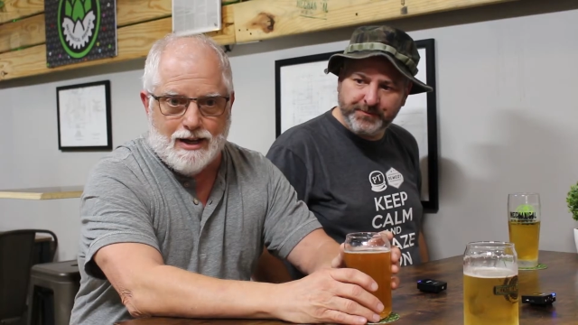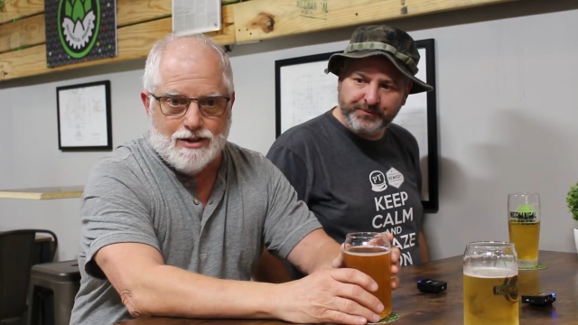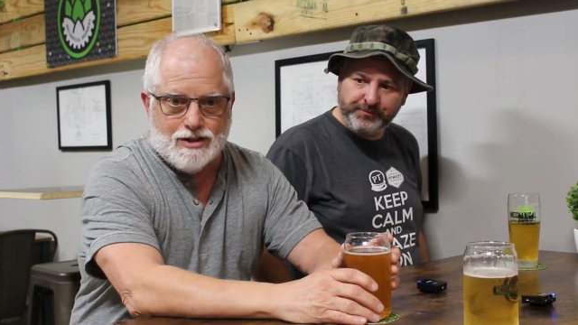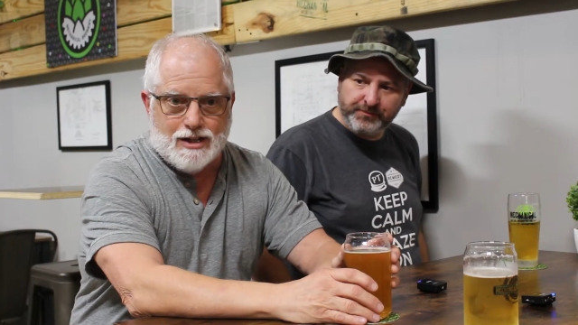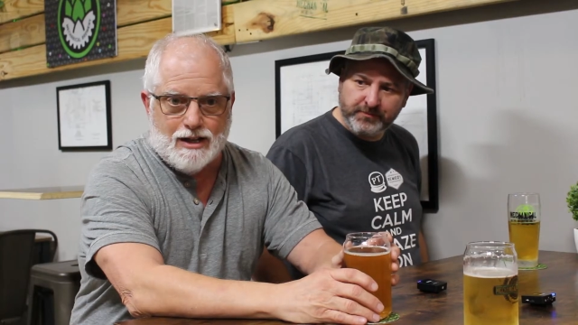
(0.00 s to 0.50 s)

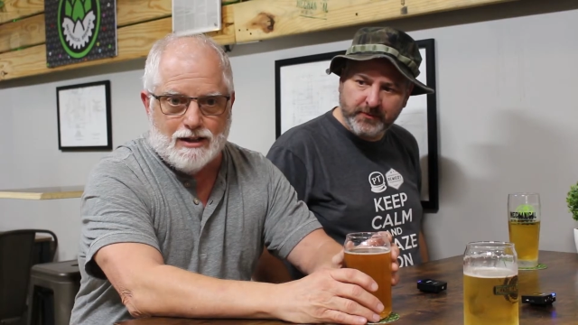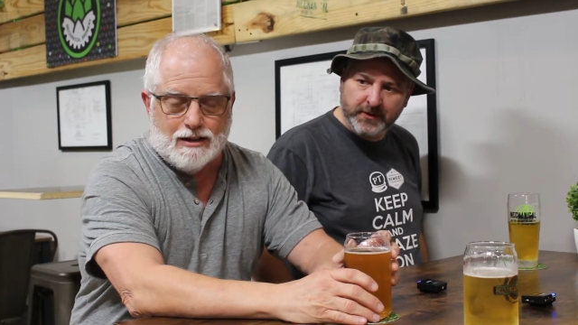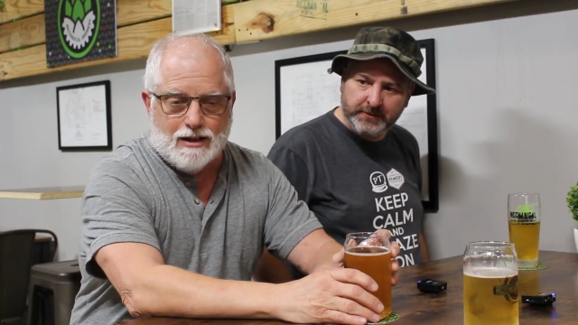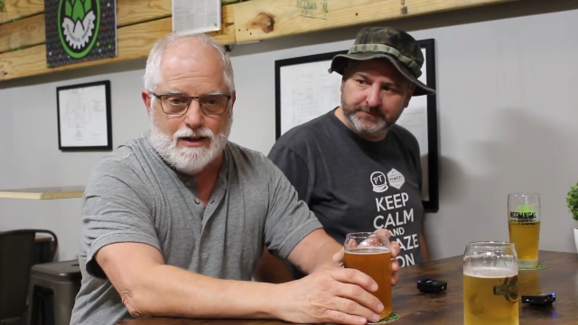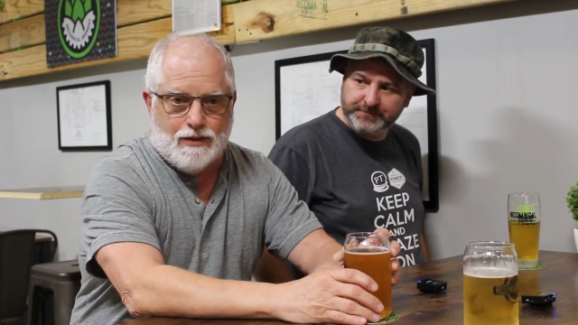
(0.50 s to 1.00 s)
Speaker 1: is
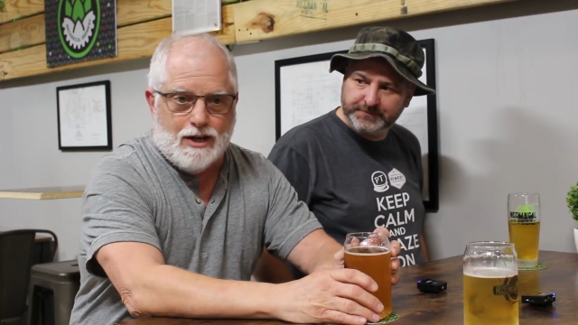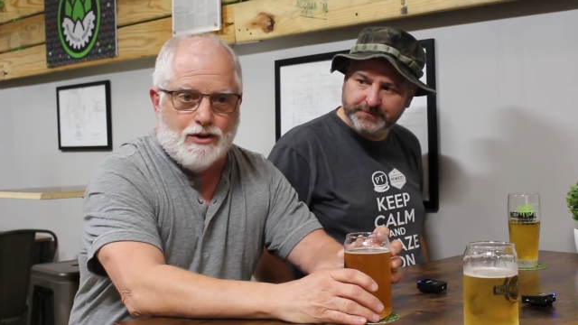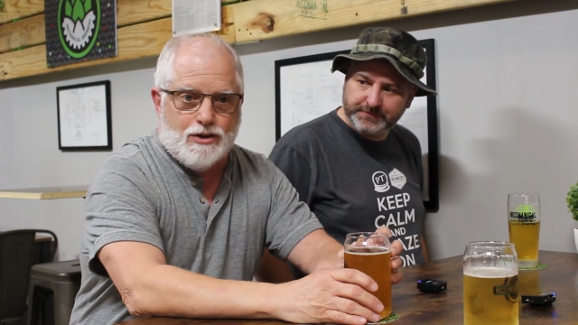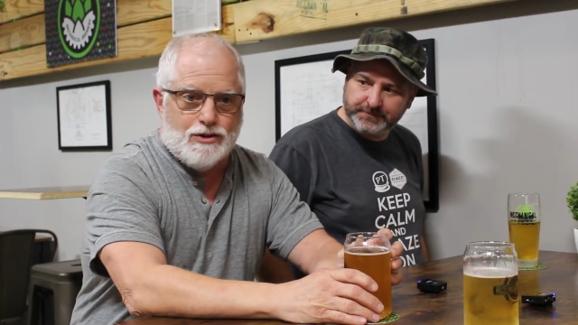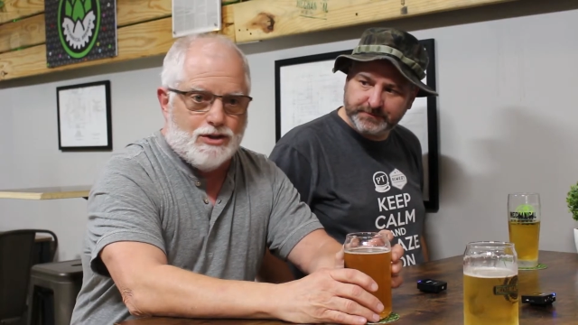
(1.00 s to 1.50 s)

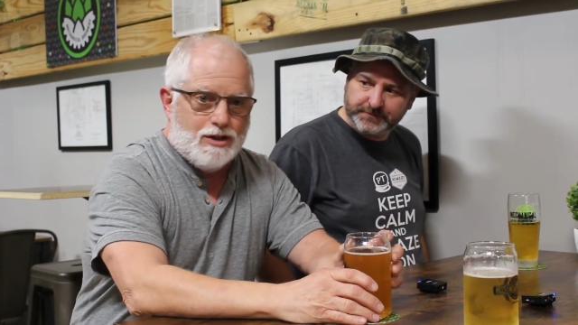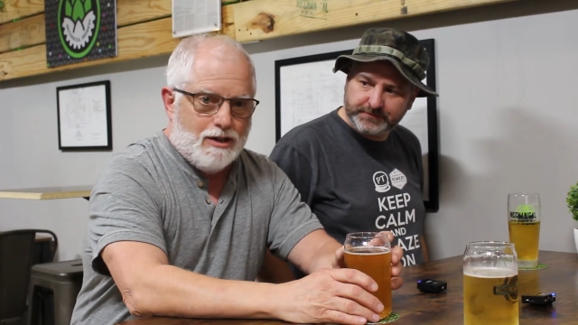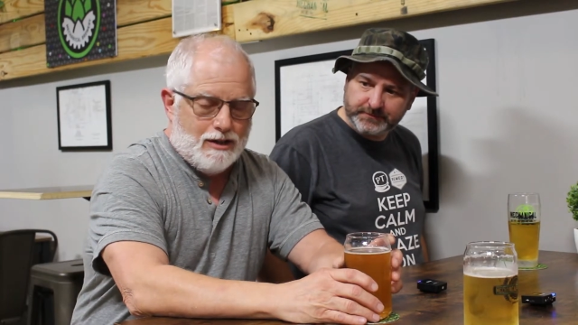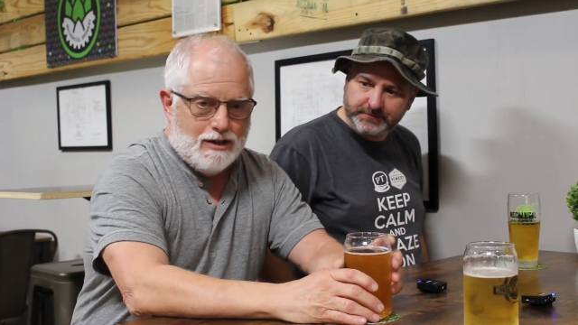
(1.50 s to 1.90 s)
there's,